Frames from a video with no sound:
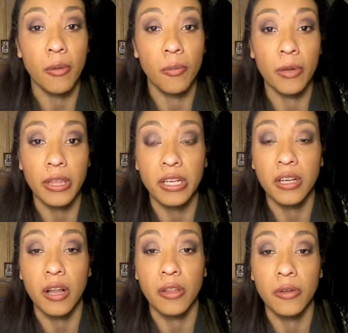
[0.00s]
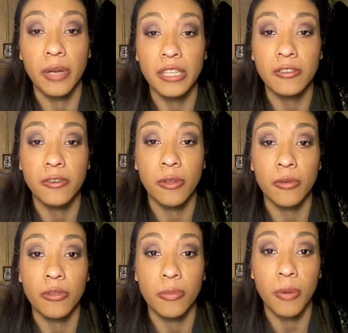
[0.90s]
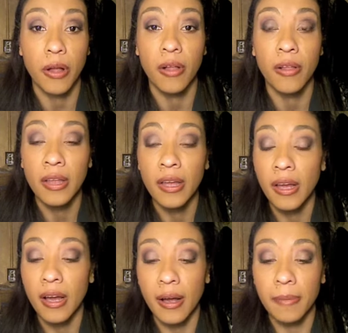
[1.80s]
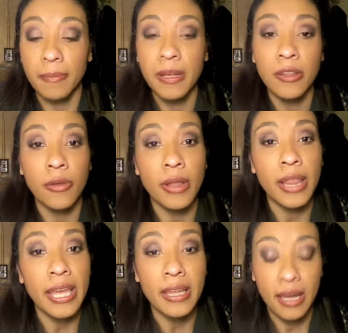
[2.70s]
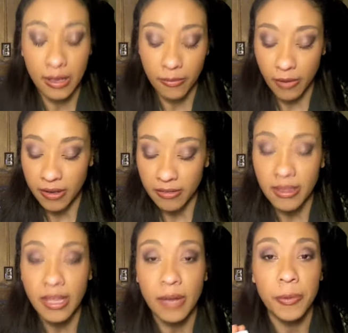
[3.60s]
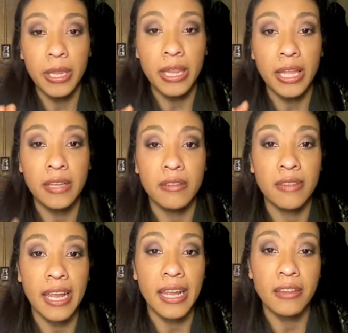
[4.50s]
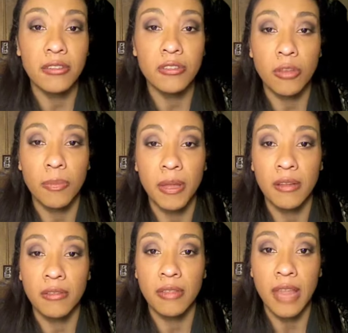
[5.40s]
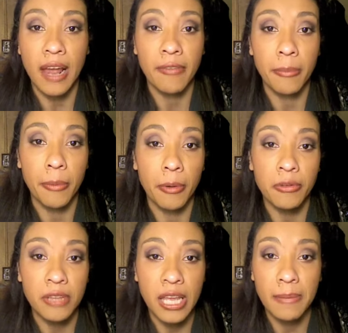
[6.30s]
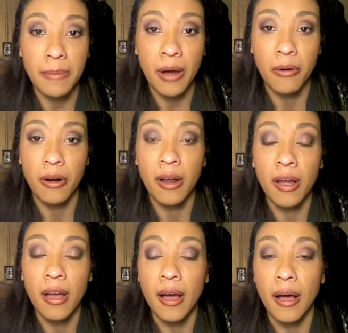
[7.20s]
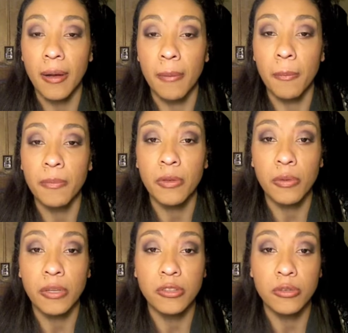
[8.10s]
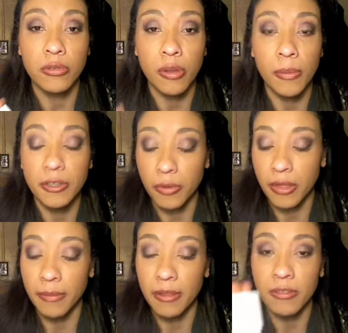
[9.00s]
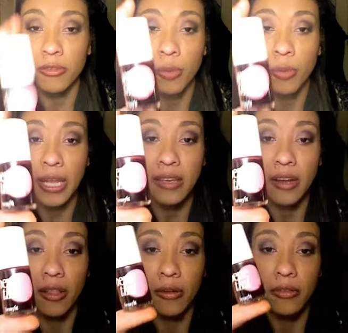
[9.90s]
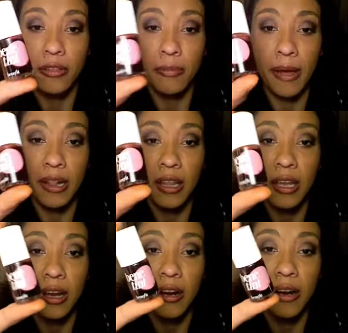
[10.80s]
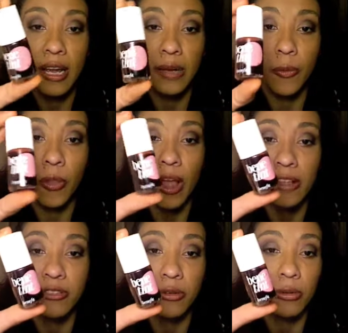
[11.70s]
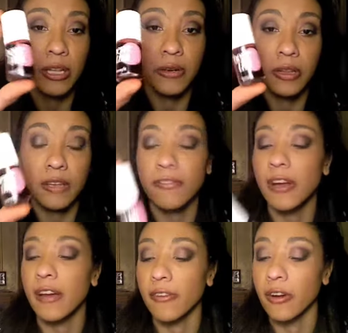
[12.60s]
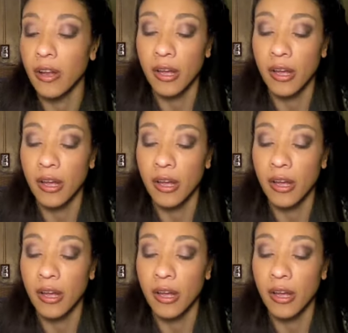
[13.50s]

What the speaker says: a really good color range for those as well. So honestly, I really like stains just because they have the most staying power. You can do so much with them. This is $28, this bottle here, and it will last you literally forever,